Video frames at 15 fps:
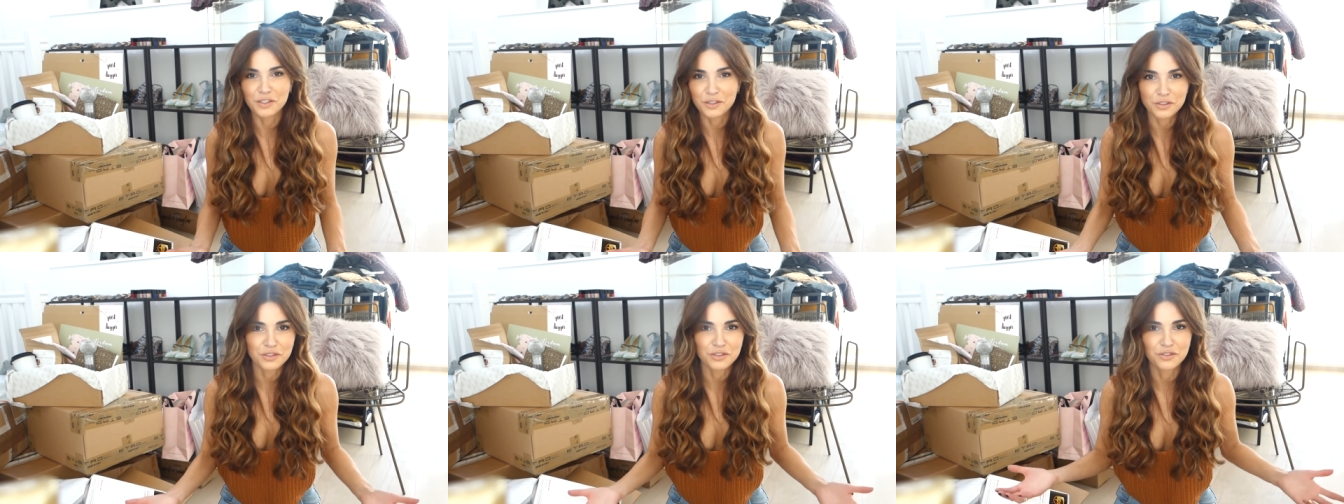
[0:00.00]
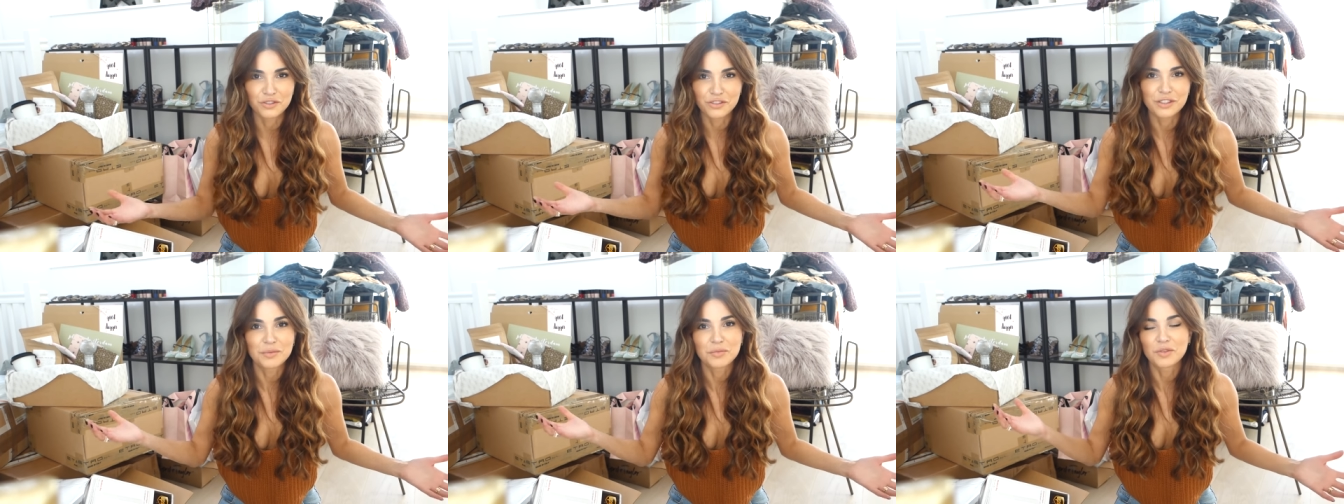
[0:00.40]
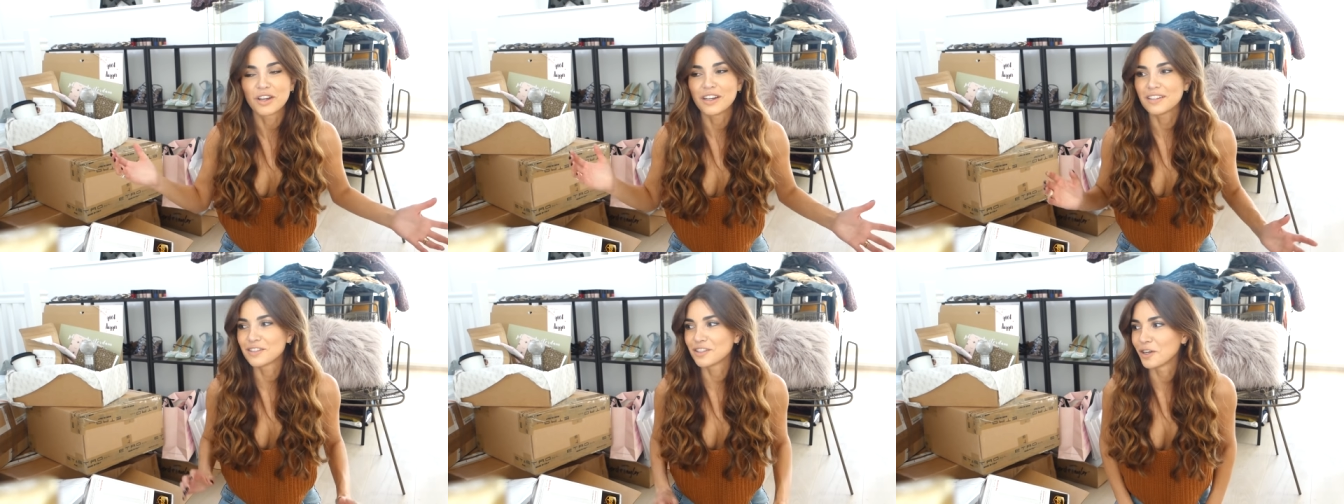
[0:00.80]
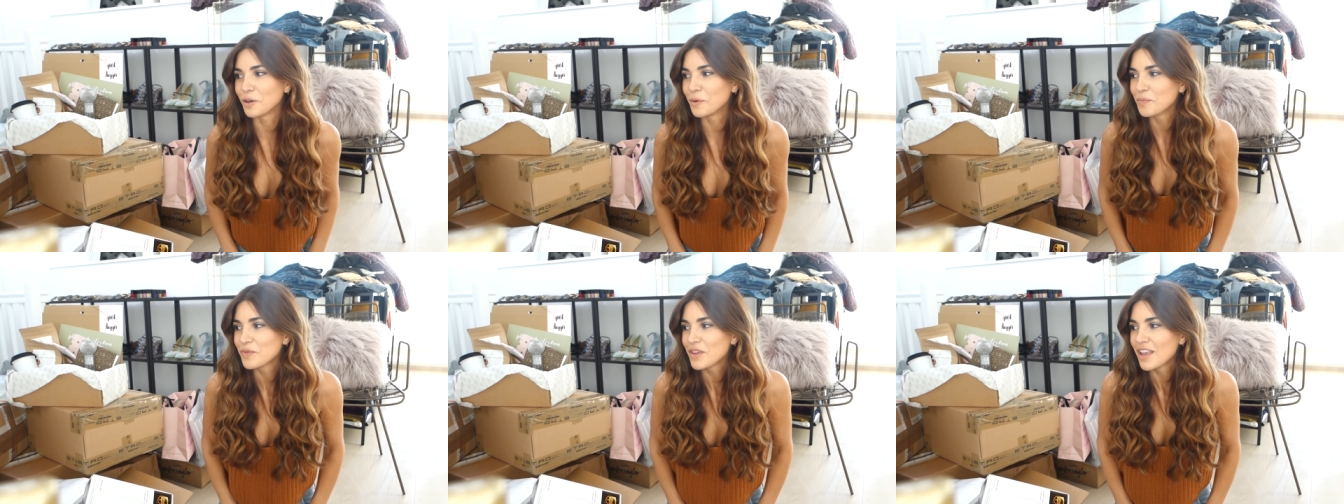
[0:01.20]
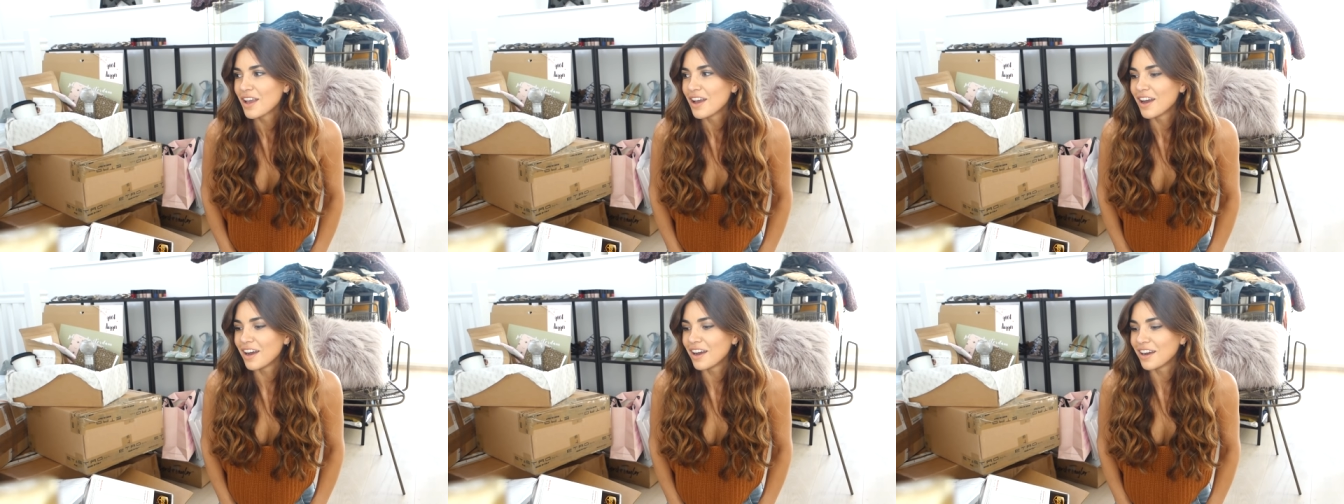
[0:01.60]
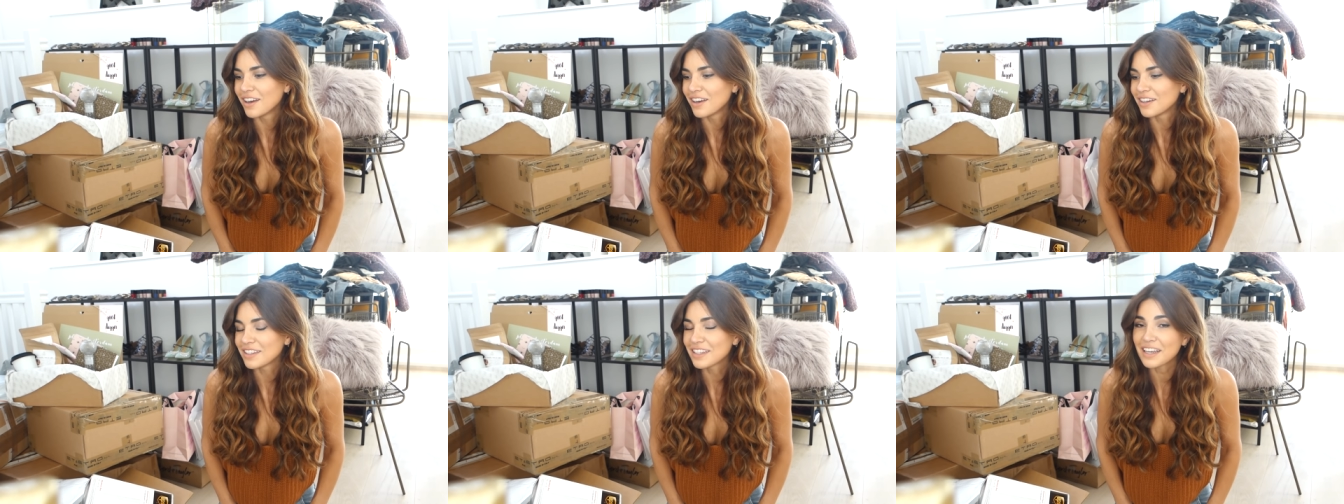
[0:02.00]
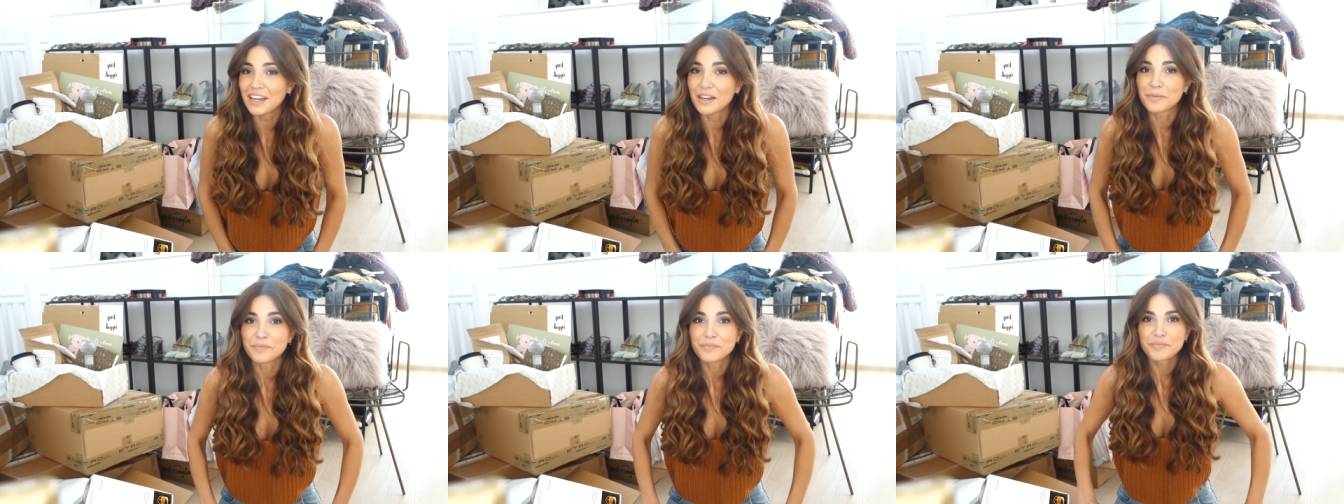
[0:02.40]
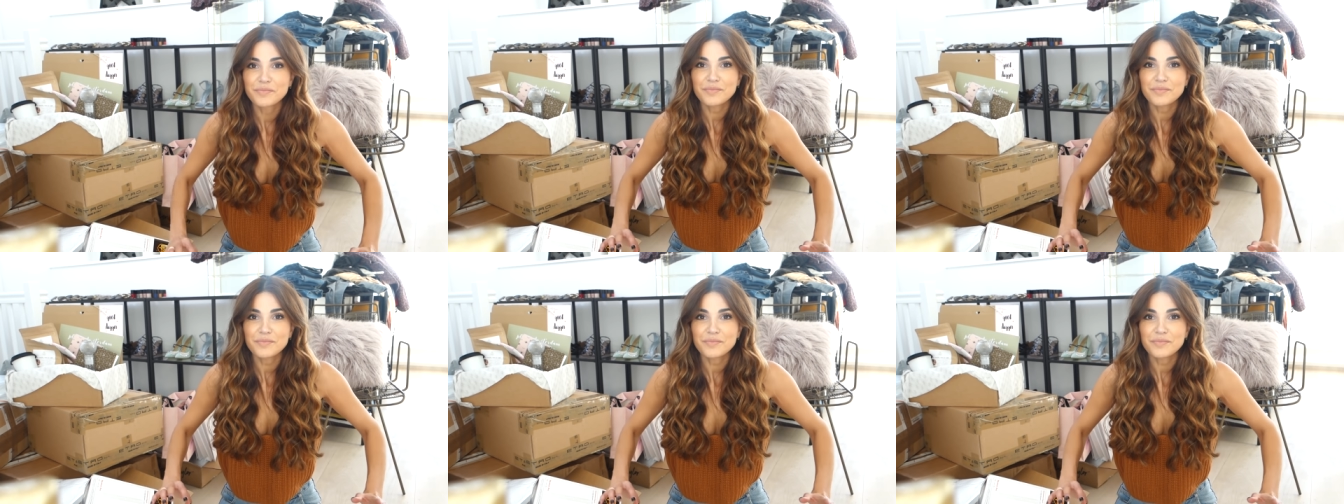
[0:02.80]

girl's dream, right? So uh, yeah.